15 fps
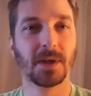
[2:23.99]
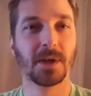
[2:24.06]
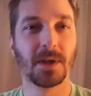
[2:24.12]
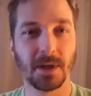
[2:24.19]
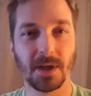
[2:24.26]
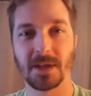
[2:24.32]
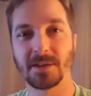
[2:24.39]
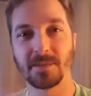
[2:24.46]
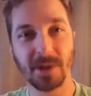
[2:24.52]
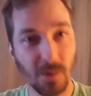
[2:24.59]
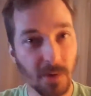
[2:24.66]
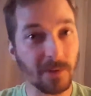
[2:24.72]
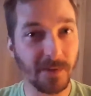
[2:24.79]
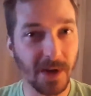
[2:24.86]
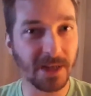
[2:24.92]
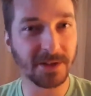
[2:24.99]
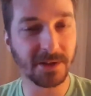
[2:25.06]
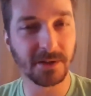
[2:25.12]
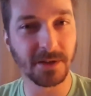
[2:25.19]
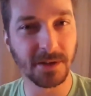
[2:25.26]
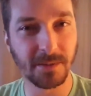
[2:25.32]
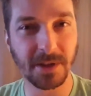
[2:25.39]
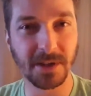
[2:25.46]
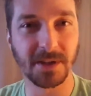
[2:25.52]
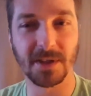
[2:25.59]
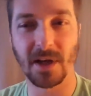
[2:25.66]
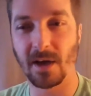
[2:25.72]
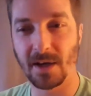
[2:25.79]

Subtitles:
It has to be going faster than the speed of sound.